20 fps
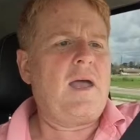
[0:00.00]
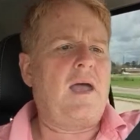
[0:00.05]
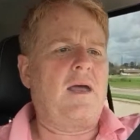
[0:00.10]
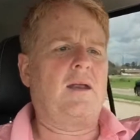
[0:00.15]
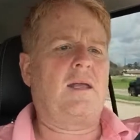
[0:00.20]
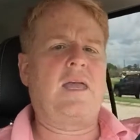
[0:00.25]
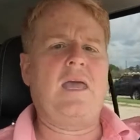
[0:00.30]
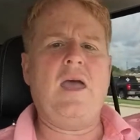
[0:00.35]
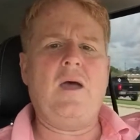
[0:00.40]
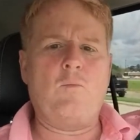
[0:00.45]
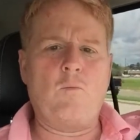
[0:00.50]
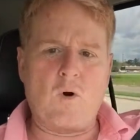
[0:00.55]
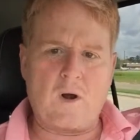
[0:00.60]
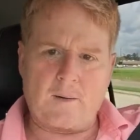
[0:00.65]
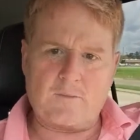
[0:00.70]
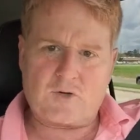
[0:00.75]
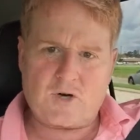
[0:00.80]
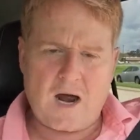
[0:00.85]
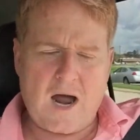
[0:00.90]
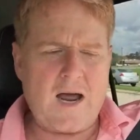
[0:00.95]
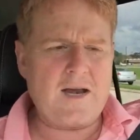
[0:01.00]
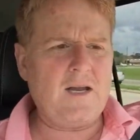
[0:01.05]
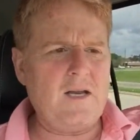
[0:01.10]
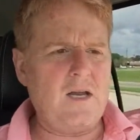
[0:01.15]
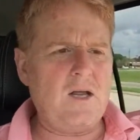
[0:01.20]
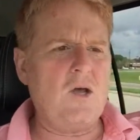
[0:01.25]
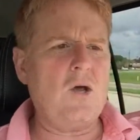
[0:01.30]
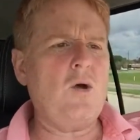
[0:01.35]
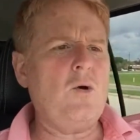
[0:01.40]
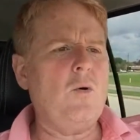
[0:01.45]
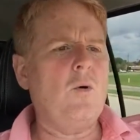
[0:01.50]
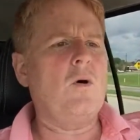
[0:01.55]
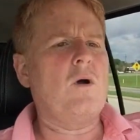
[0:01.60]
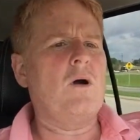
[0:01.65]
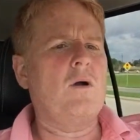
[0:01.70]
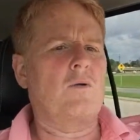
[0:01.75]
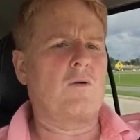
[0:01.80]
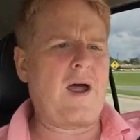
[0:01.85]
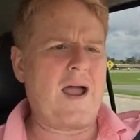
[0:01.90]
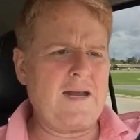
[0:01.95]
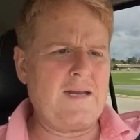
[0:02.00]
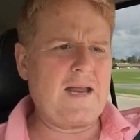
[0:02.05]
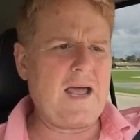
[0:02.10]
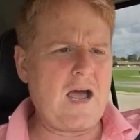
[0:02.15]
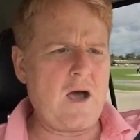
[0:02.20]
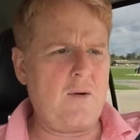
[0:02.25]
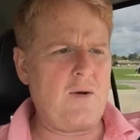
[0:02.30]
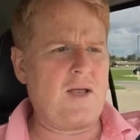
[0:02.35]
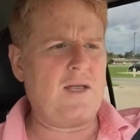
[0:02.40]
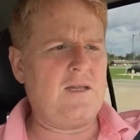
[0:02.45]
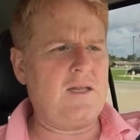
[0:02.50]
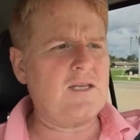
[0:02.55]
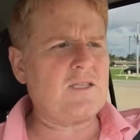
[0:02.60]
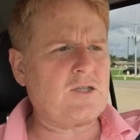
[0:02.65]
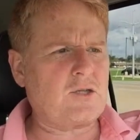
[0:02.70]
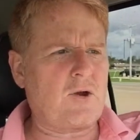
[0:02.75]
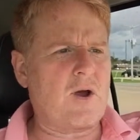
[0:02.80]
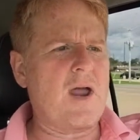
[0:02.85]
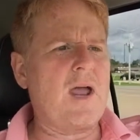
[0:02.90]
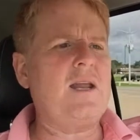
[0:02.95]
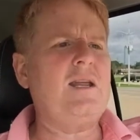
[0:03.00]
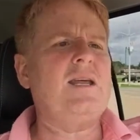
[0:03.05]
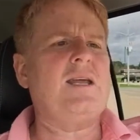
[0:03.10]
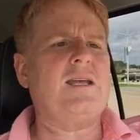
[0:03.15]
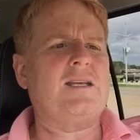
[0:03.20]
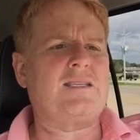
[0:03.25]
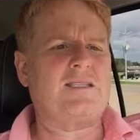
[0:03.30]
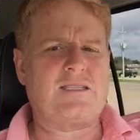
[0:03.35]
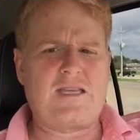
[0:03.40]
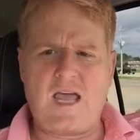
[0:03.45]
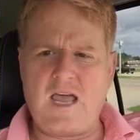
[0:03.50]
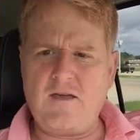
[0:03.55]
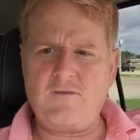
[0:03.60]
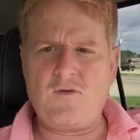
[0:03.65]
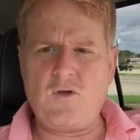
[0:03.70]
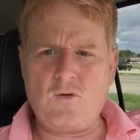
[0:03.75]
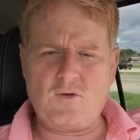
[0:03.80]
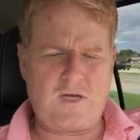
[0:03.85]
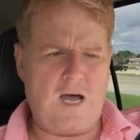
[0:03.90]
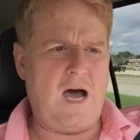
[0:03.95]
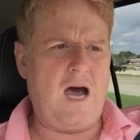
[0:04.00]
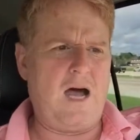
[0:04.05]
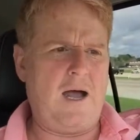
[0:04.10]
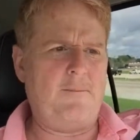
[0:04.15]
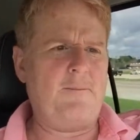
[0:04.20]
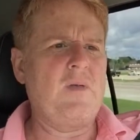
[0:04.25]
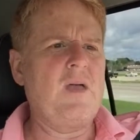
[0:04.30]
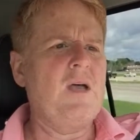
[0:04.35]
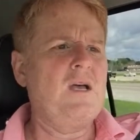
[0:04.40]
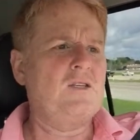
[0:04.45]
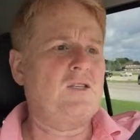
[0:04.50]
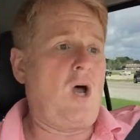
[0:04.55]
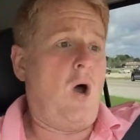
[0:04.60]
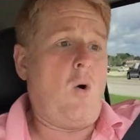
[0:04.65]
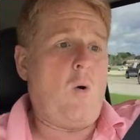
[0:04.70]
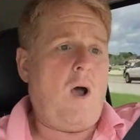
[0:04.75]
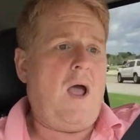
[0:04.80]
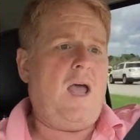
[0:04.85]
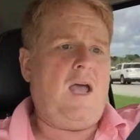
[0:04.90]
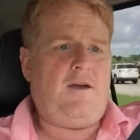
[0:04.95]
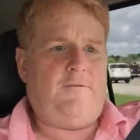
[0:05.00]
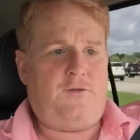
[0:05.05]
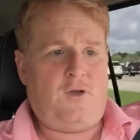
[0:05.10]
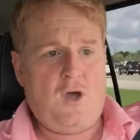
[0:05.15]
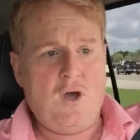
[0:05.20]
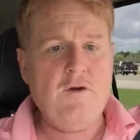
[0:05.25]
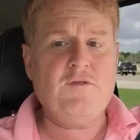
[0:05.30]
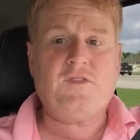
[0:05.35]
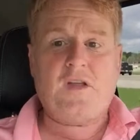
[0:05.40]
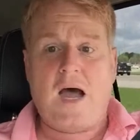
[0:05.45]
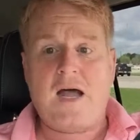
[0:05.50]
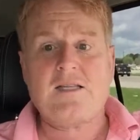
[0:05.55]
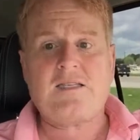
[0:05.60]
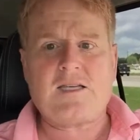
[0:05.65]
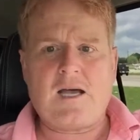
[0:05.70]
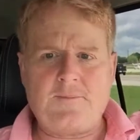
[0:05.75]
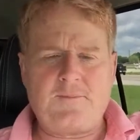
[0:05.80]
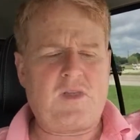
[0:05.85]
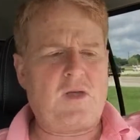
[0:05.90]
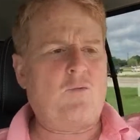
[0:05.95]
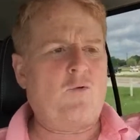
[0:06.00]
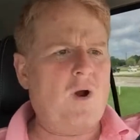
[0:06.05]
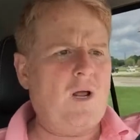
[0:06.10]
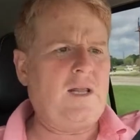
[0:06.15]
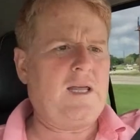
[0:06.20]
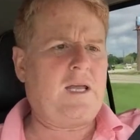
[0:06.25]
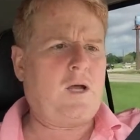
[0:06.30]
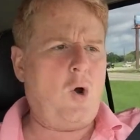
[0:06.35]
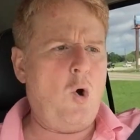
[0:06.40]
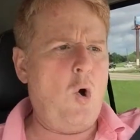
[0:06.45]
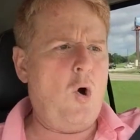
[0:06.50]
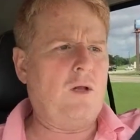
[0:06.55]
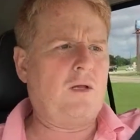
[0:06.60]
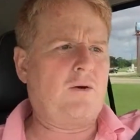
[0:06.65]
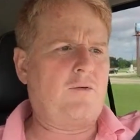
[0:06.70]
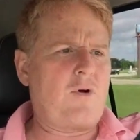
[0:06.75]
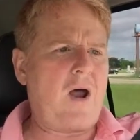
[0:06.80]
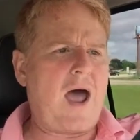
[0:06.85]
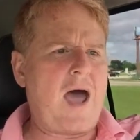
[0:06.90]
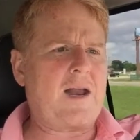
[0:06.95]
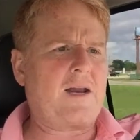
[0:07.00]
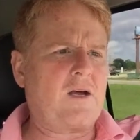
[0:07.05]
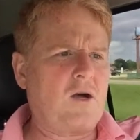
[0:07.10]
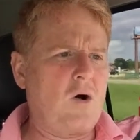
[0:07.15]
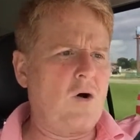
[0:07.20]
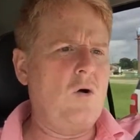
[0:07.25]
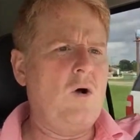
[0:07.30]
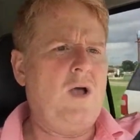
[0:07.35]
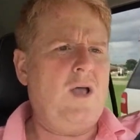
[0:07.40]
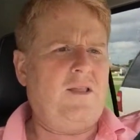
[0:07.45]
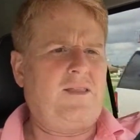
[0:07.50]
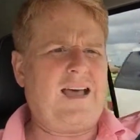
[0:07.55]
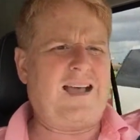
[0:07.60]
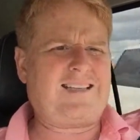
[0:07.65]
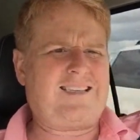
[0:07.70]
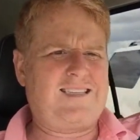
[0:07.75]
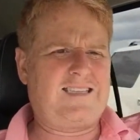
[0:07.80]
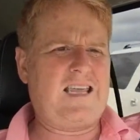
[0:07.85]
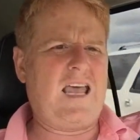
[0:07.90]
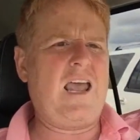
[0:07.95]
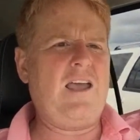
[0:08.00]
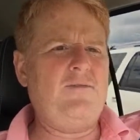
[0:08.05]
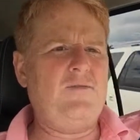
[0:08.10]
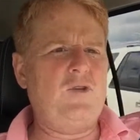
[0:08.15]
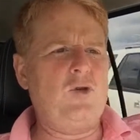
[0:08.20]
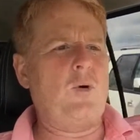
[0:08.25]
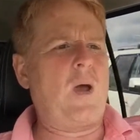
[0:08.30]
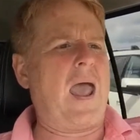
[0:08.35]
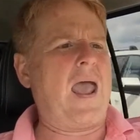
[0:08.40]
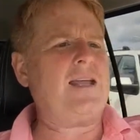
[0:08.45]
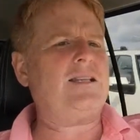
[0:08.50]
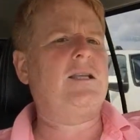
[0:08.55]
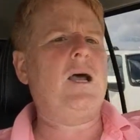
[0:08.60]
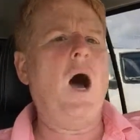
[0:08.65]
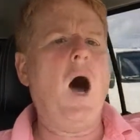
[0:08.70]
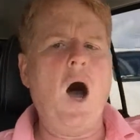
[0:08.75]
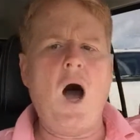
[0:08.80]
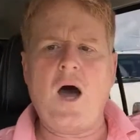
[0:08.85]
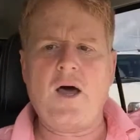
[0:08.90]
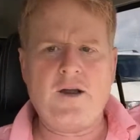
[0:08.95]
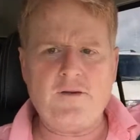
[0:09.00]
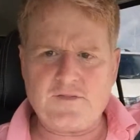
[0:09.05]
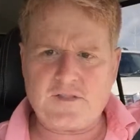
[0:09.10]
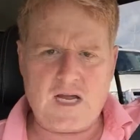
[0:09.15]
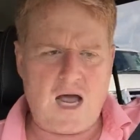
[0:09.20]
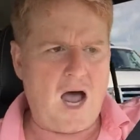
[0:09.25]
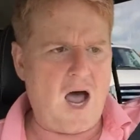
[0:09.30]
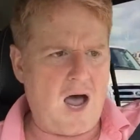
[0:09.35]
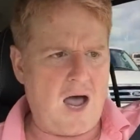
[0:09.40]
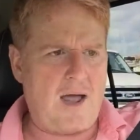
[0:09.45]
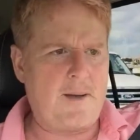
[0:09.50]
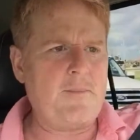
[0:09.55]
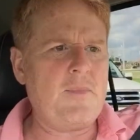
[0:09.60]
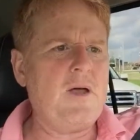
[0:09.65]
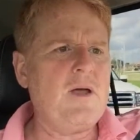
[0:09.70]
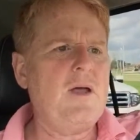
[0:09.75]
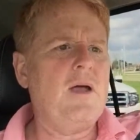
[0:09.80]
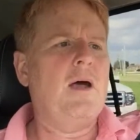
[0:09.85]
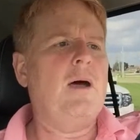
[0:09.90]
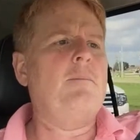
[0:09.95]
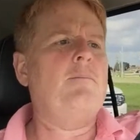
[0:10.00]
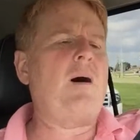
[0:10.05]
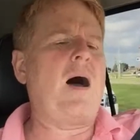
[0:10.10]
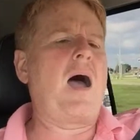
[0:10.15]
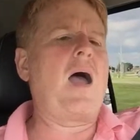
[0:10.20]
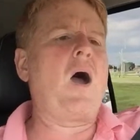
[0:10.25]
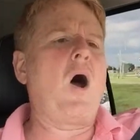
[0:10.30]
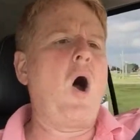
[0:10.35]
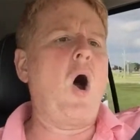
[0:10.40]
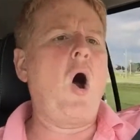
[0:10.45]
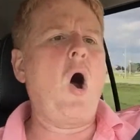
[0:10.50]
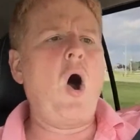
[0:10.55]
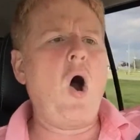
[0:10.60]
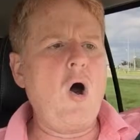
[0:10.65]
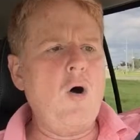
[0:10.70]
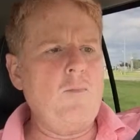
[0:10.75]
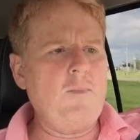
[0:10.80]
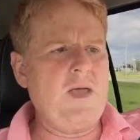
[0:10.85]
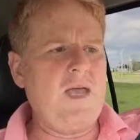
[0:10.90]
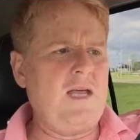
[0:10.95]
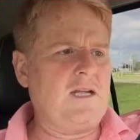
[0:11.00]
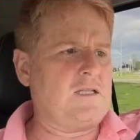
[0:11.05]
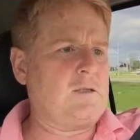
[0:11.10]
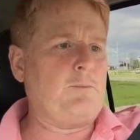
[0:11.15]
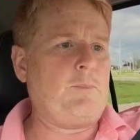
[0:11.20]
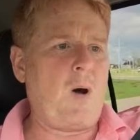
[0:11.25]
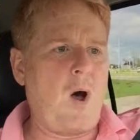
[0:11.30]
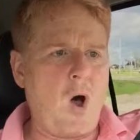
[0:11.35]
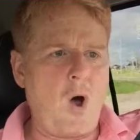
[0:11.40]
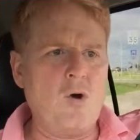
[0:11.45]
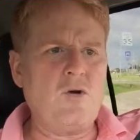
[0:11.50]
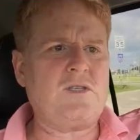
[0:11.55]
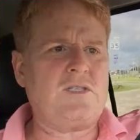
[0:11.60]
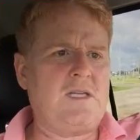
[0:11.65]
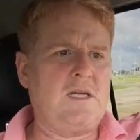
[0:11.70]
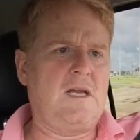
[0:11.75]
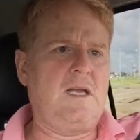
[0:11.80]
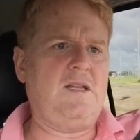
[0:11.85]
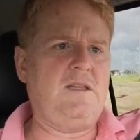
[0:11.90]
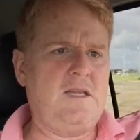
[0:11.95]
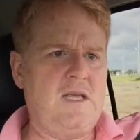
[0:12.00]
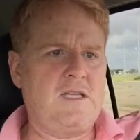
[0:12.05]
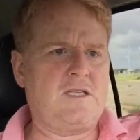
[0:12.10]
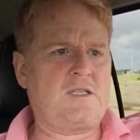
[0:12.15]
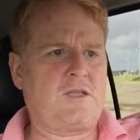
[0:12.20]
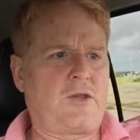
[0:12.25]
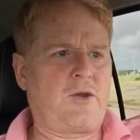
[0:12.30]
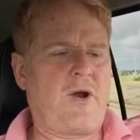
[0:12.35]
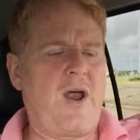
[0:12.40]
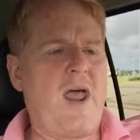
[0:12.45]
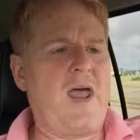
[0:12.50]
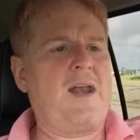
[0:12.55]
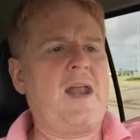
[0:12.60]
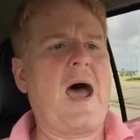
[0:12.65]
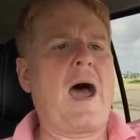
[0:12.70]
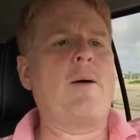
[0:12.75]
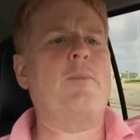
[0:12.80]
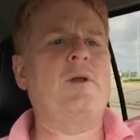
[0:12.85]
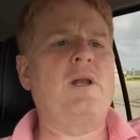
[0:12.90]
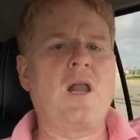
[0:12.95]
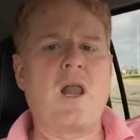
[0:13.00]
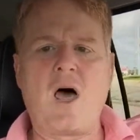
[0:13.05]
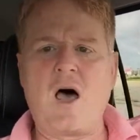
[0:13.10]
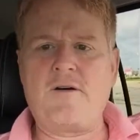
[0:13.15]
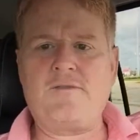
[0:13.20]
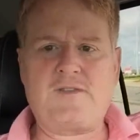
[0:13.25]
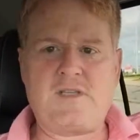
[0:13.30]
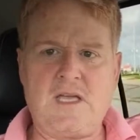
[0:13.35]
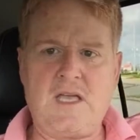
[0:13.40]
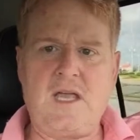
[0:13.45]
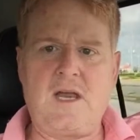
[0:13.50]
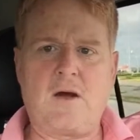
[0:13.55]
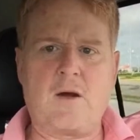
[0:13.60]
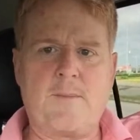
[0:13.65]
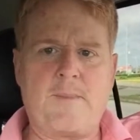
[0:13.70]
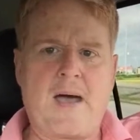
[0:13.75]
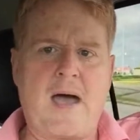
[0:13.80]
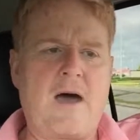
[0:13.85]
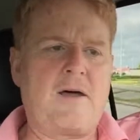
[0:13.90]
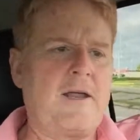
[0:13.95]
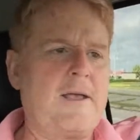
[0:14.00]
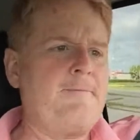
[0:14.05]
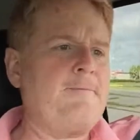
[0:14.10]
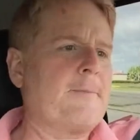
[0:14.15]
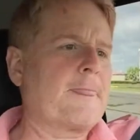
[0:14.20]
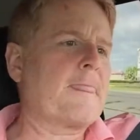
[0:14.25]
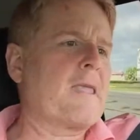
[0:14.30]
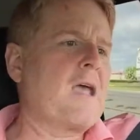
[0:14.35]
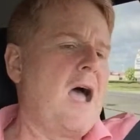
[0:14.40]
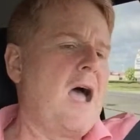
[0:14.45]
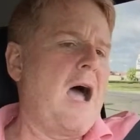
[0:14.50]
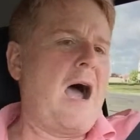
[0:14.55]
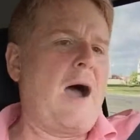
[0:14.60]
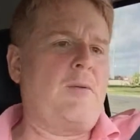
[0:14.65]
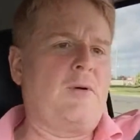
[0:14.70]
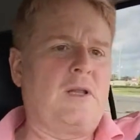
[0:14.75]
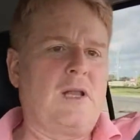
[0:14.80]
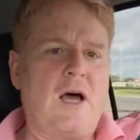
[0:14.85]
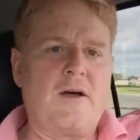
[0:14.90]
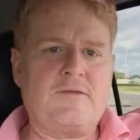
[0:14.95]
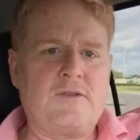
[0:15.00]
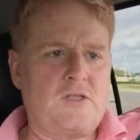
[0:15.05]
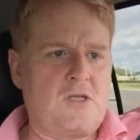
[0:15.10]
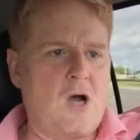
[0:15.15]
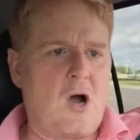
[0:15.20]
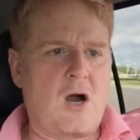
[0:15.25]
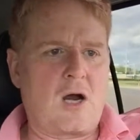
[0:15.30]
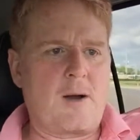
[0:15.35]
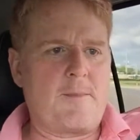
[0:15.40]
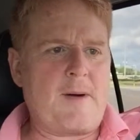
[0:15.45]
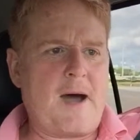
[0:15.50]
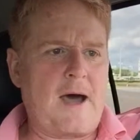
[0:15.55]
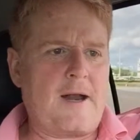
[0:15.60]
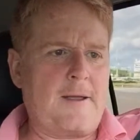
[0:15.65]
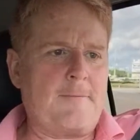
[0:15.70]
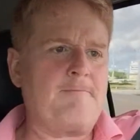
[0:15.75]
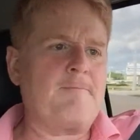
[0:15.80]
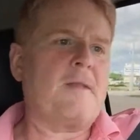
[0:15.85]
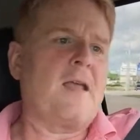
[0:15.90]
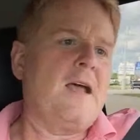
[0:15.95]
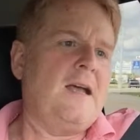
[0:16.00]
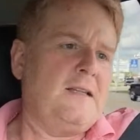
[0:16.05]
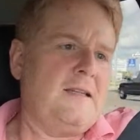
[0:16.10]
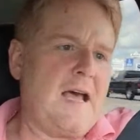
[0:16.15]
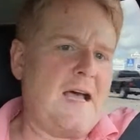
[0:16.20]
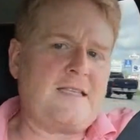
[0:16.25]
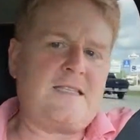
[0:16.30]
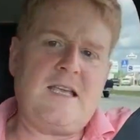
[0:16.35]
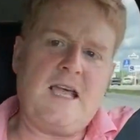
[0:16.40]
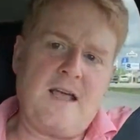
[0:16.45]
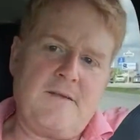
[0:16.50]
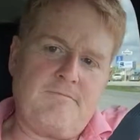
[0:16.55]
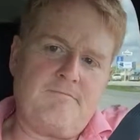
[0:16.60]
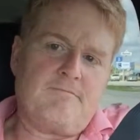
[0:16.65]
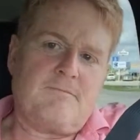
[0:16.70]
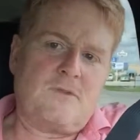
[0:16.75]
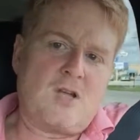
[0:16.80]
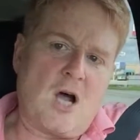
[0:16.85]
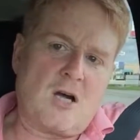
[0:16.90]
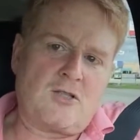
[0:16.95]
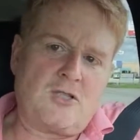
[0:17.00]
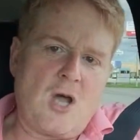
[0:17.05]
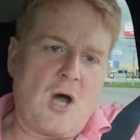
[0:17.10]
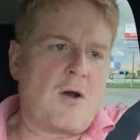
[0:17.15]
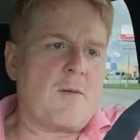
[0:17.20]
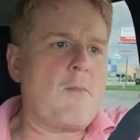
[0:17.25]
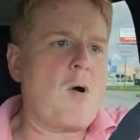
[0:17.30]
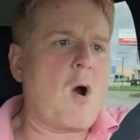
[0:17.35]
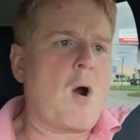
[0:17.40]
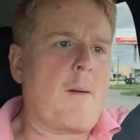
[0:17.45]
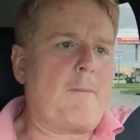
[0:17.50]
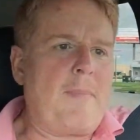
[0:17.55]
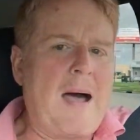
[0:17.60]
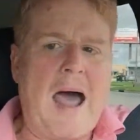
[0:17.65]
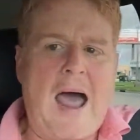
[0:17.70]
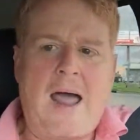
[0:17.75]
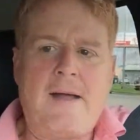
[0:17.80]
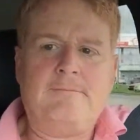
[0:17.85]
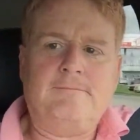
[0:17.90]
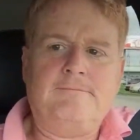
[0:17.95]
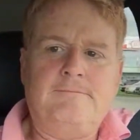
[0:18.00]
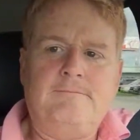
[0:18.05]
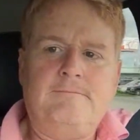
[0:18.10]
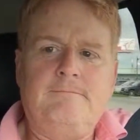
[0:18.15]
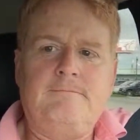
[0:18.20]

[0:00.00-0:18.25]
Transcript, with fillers: And again, what I'm trying to do right now in this thread is save you time. So if you've done something really cool and radical that saved you a ton of time, by all means, post it in this thread. I would love to hear about it. I would love to talk about it. That's it. Talk to y'all tomorrow. Bye.